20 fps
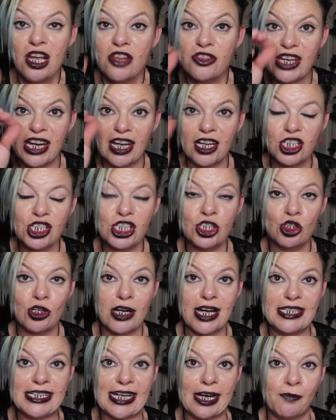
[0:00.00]
They actually
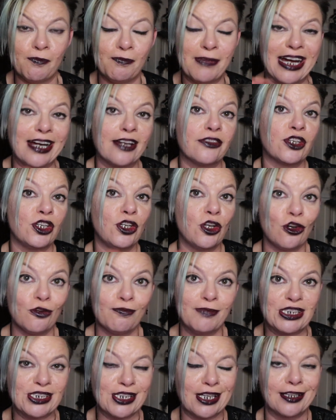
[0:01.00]
dry down matte. They're not
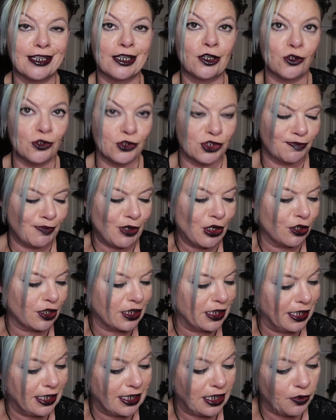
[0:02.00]
metallic or
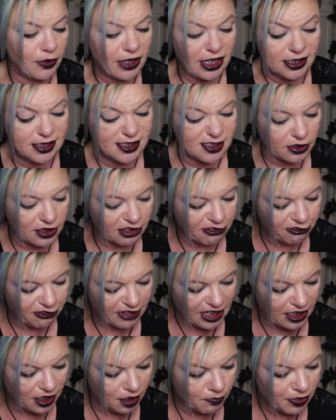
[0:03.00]
sparkly in any way, so they're
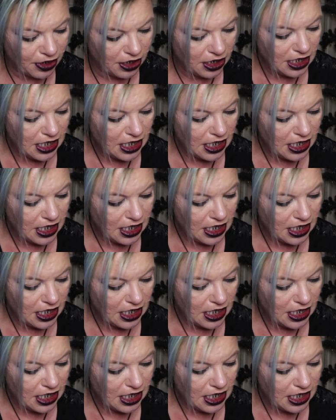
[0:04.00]
fab.